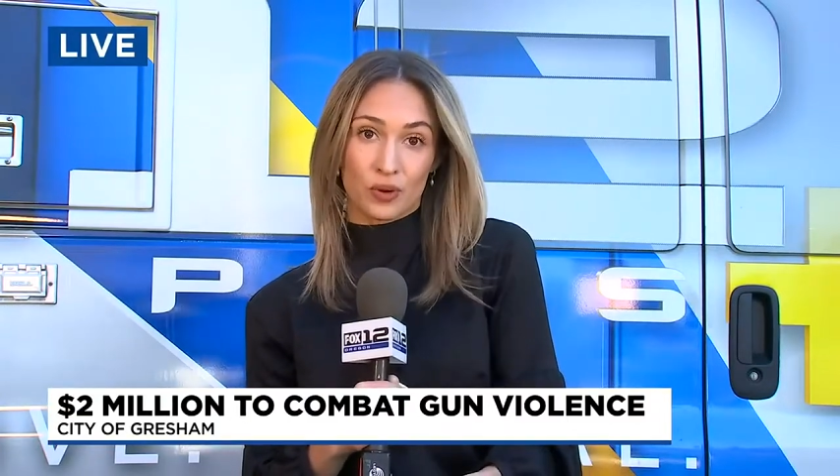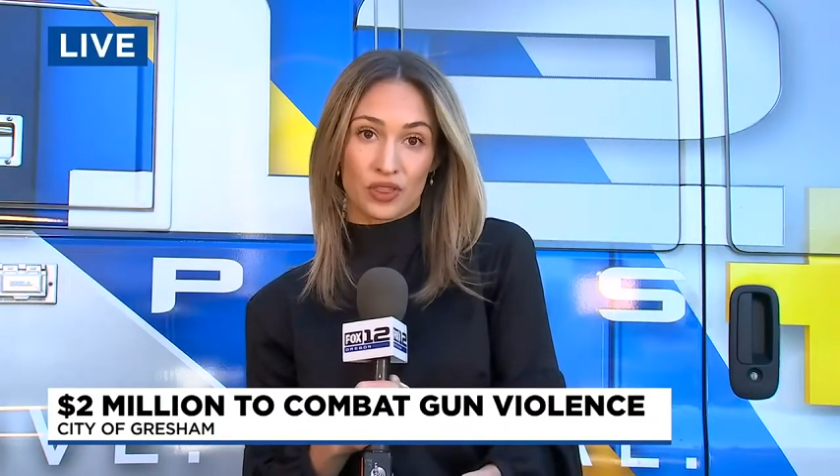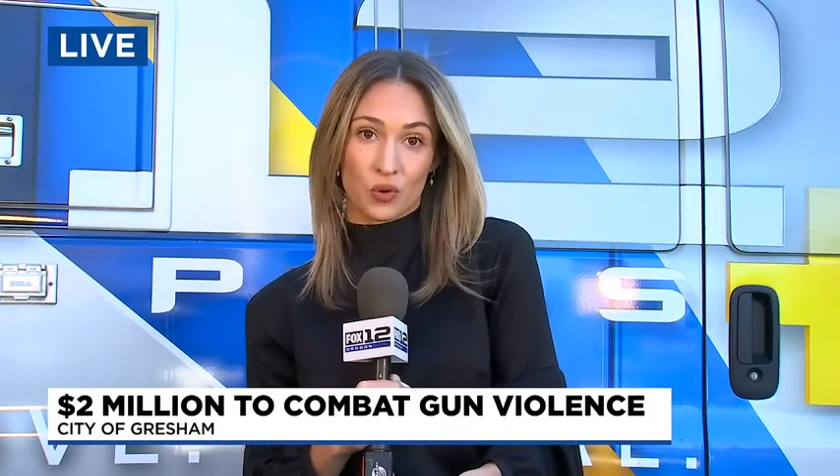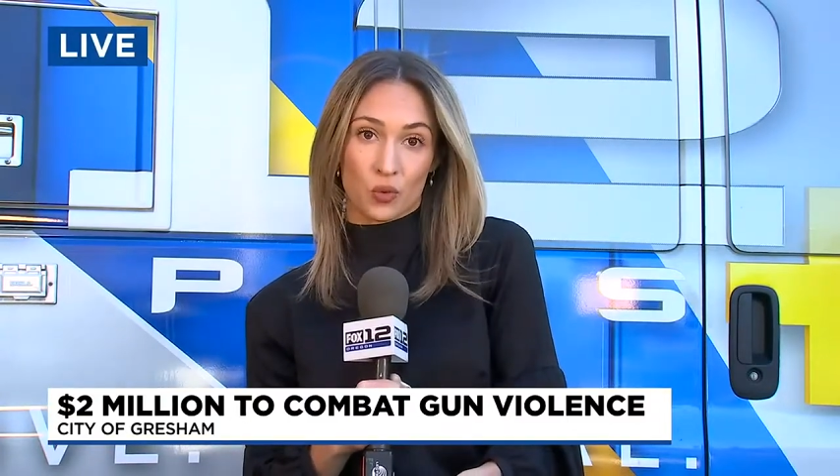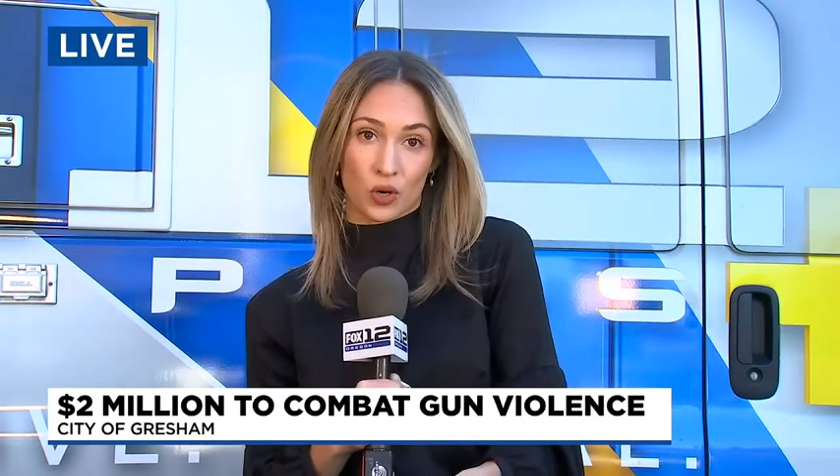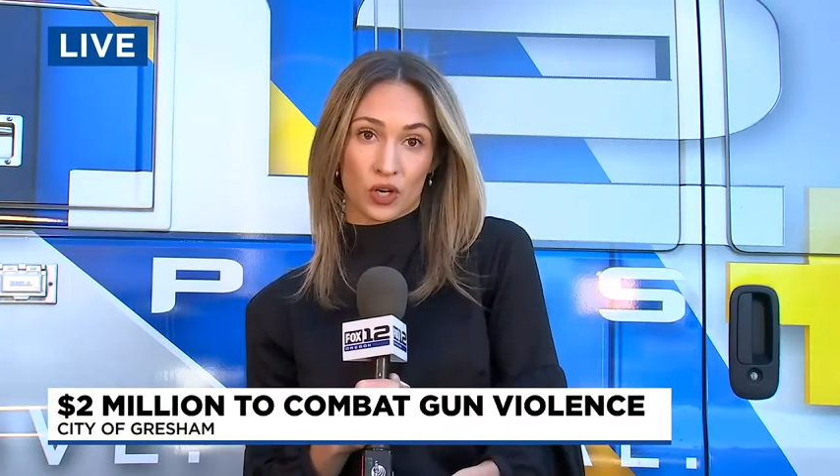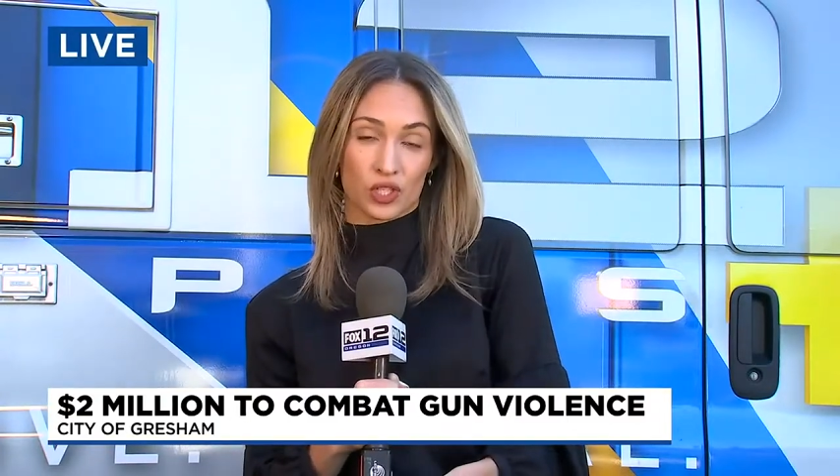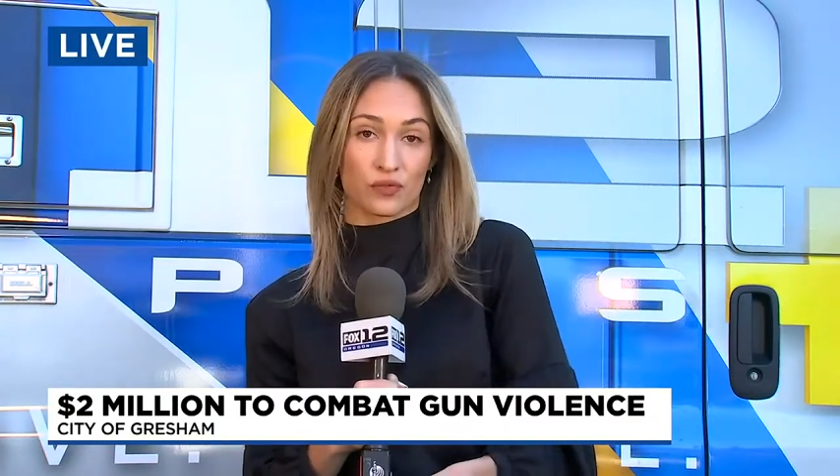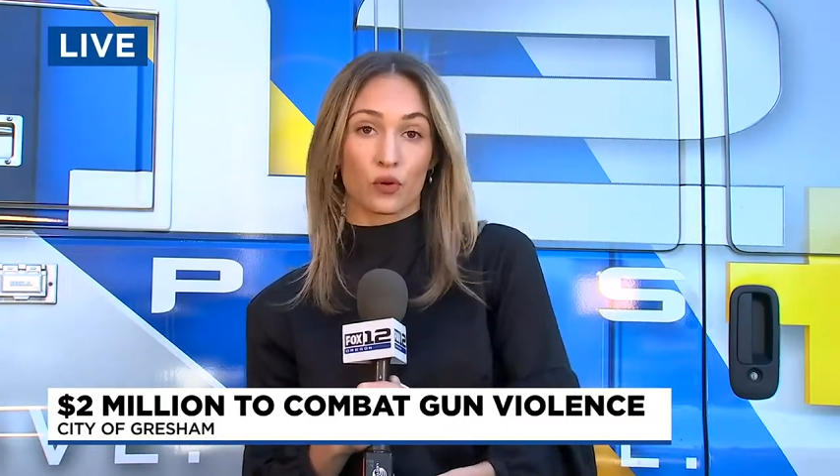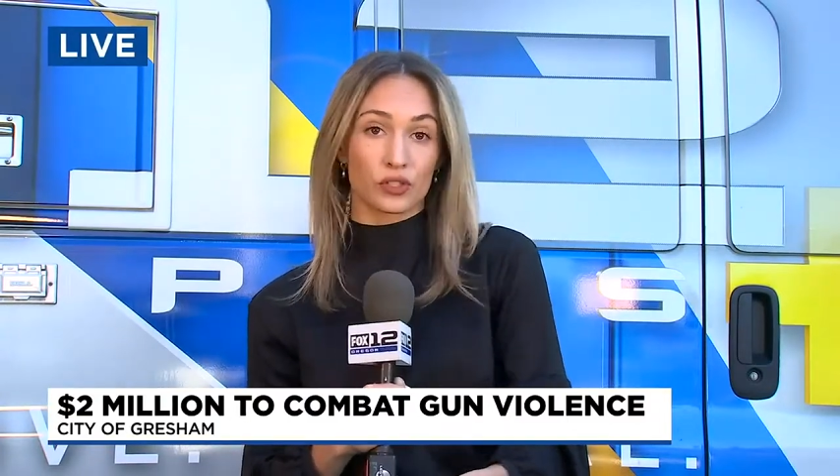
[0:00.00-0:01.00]
in the
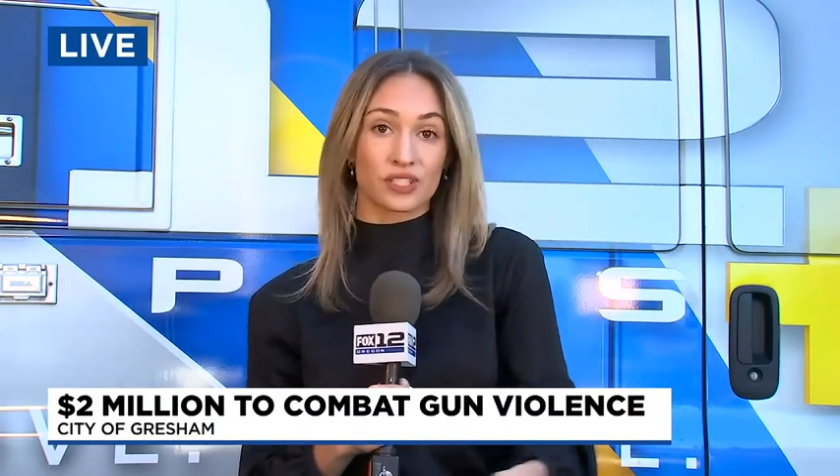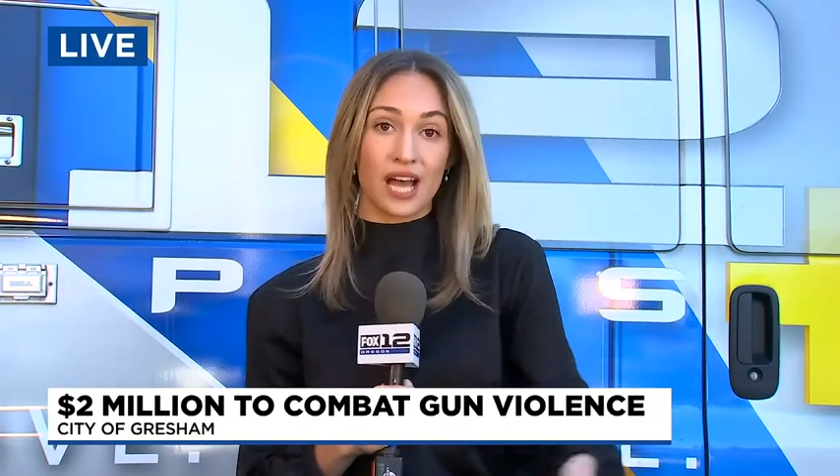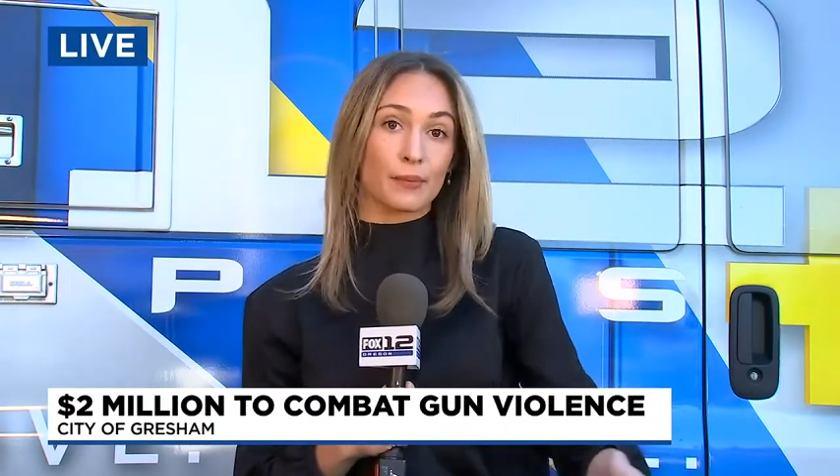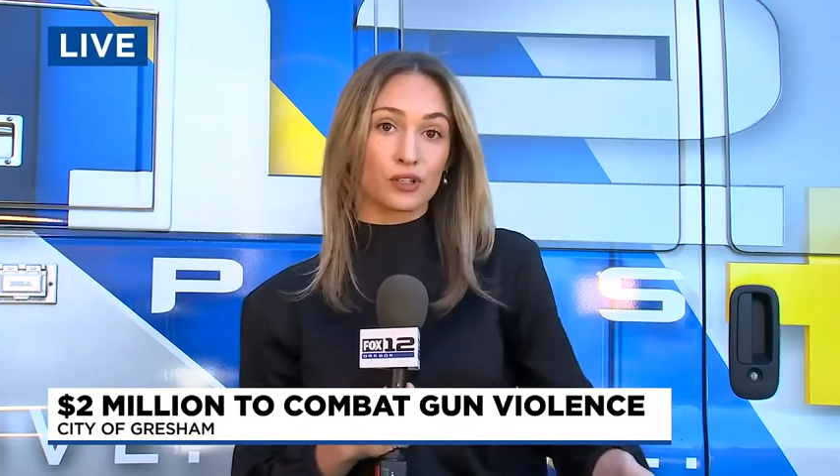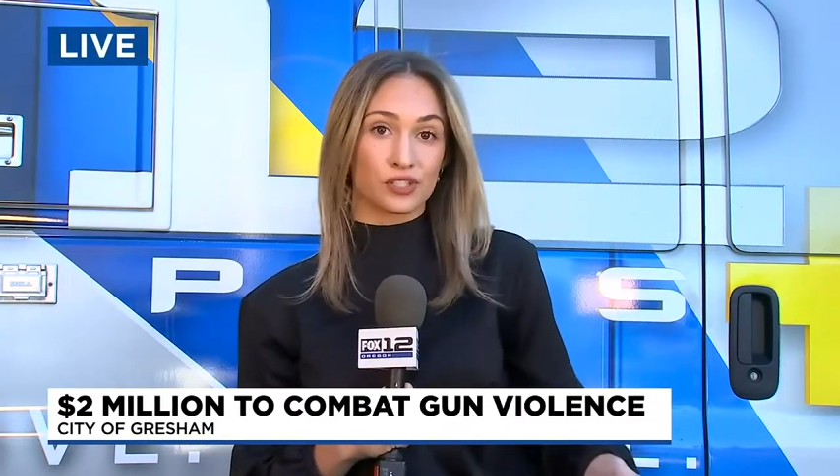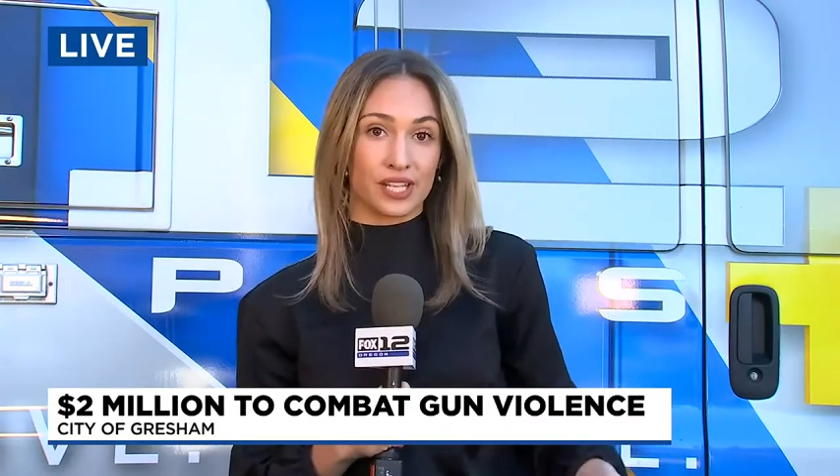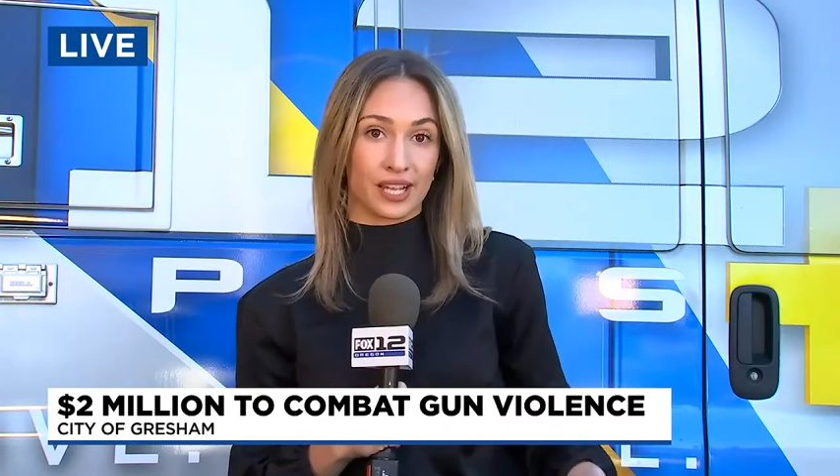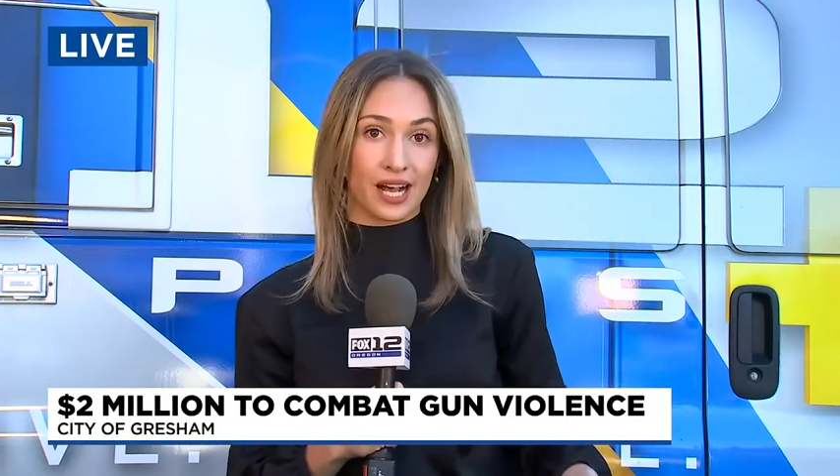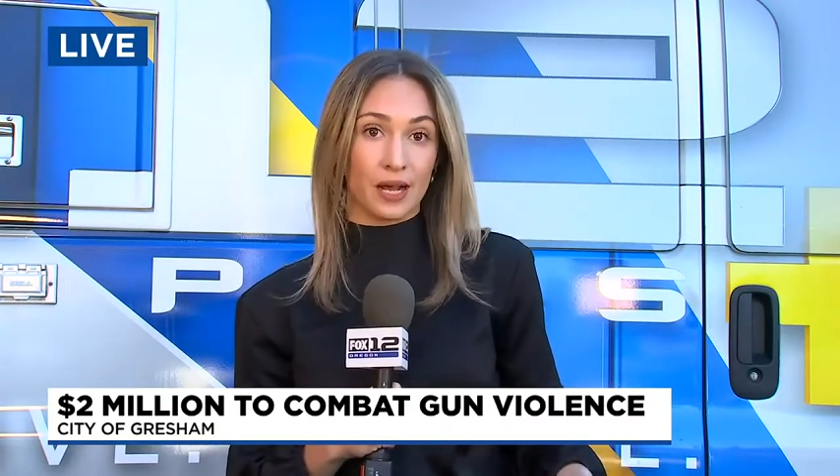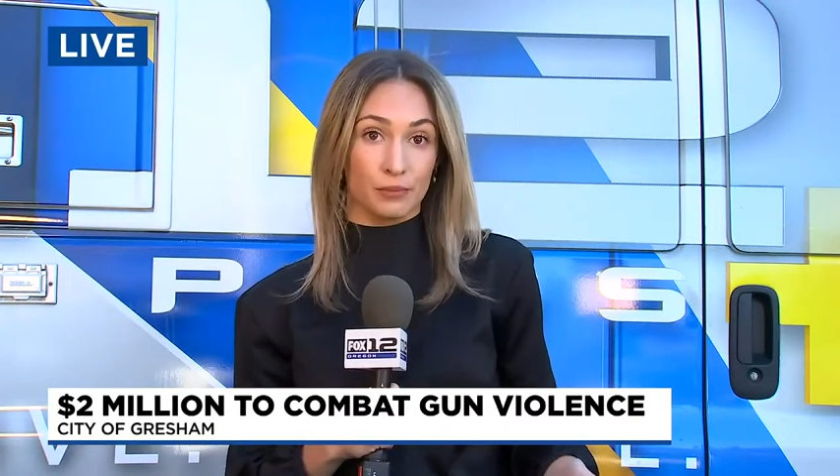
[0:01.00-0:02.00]
works for summers to
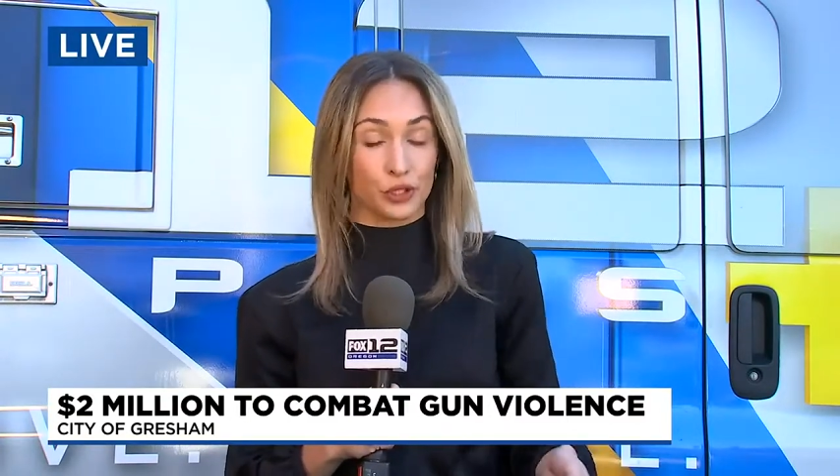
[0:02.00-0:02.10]
come,